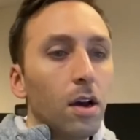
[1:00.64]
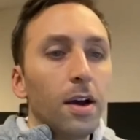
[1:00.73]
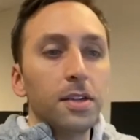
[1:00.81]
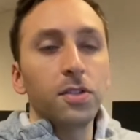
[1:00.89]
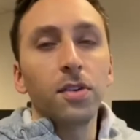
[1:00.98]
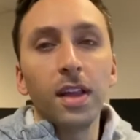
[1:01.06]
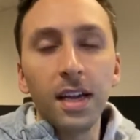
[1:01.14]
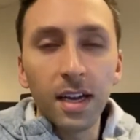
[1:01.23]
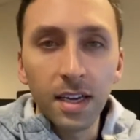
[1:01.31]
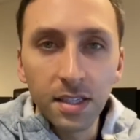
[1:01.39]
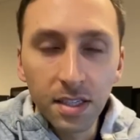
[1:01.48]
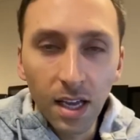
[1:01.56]
All right, so like
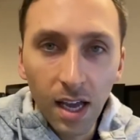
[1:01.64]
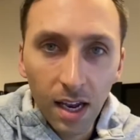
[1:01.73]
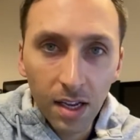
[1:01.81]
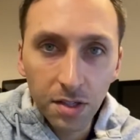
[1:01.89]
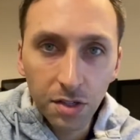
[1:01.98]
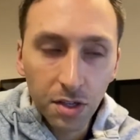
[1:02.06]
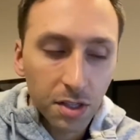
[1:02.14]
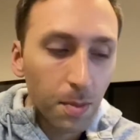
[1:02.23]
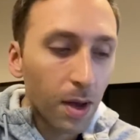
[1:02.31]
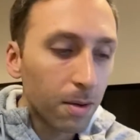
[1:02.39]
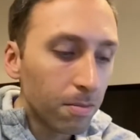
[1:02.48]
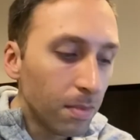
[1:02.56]
I said, it's just
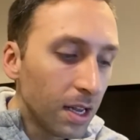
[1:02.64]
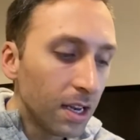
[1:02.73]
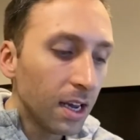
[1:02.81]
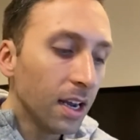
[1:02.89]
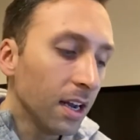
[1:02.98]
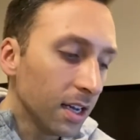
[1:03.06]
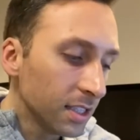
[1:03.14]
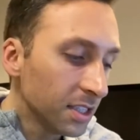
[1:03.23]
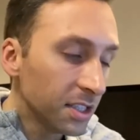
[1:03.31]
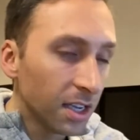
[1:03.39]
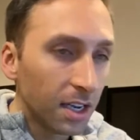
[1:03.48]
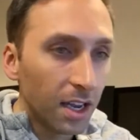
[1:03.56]
about midnight on
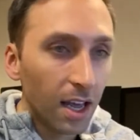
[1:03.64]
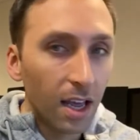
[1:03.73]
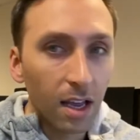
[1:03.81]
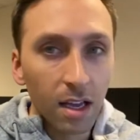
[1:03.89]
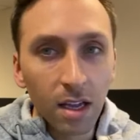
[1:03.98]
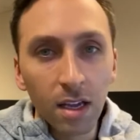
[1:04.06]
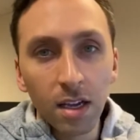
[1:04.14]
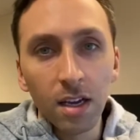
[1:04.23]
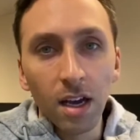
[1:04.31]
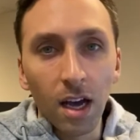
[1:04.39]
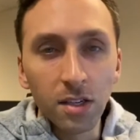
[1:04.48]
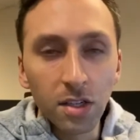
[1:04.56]
Sunday.
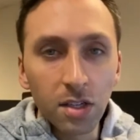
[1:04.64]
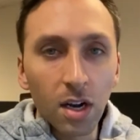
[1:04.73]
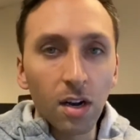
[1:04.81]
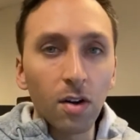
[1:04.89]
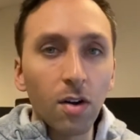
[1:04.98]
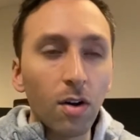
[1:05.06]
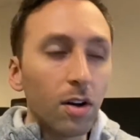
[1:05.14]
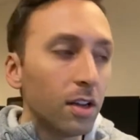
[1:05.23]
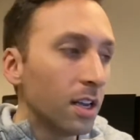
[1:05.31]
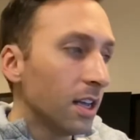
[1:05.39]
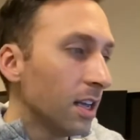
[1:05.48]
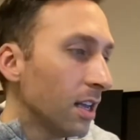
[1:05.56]
I just got called
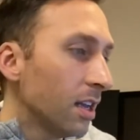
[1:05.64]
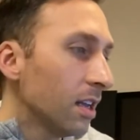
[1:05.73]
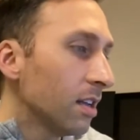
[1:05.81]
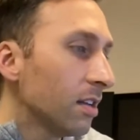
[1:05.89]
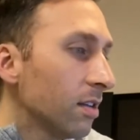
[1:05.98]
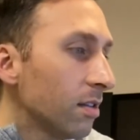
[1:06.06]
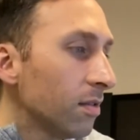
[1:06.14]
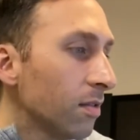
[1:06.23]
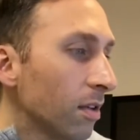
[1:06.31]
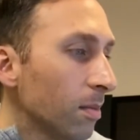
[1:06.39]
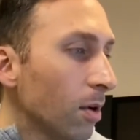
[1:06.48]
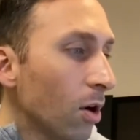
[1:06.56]
in
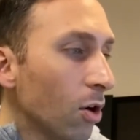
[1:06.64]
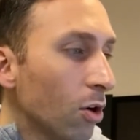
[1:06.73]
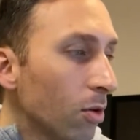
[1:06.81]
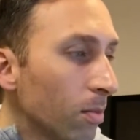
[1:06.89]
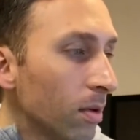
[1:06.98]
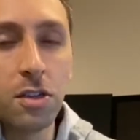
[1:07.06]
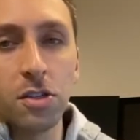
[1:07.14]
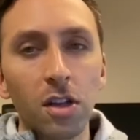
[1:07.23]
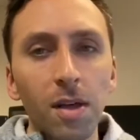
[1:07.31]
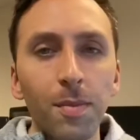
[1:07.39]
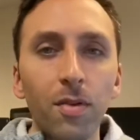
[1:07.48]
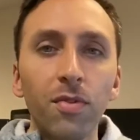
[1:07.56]
from home. So
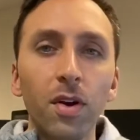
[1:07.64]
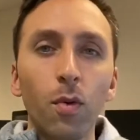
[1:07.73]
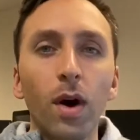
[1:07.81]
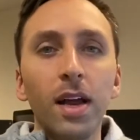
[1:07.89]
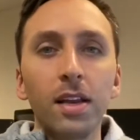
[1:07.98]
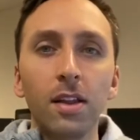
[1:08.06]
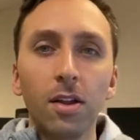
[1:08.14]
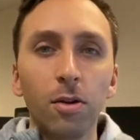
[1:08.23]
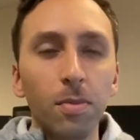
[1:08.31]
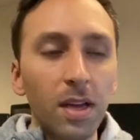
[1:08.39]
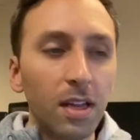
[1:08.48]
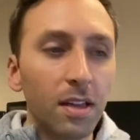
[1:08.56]
let me rewind a little
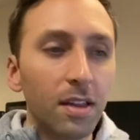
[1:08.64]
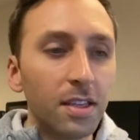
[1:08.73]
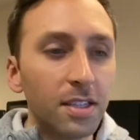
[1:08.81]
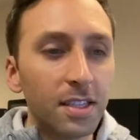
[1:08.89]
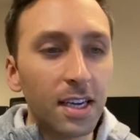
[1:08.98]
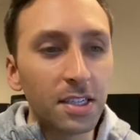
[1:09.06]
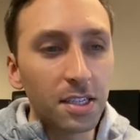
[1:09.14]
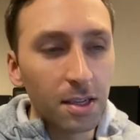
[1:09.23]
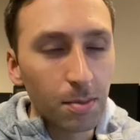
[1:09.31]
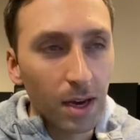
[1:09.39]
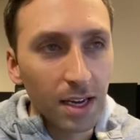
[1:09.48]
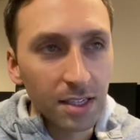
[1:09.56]
bit. This is actually
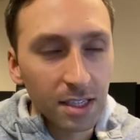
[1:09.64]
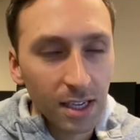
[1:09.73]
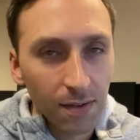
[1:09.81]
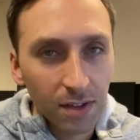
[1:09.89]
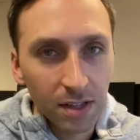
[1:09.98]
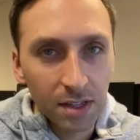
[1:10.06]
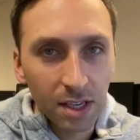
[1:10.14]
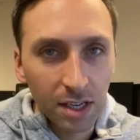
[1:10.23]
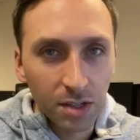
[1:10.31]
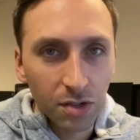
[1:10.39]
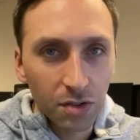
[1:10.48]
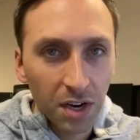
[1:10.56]
my 7th day
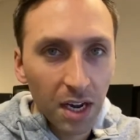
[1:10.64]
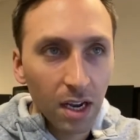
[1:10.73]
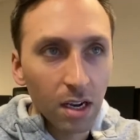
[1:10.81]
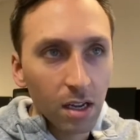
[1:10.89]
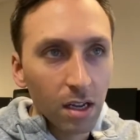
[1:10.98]
straight.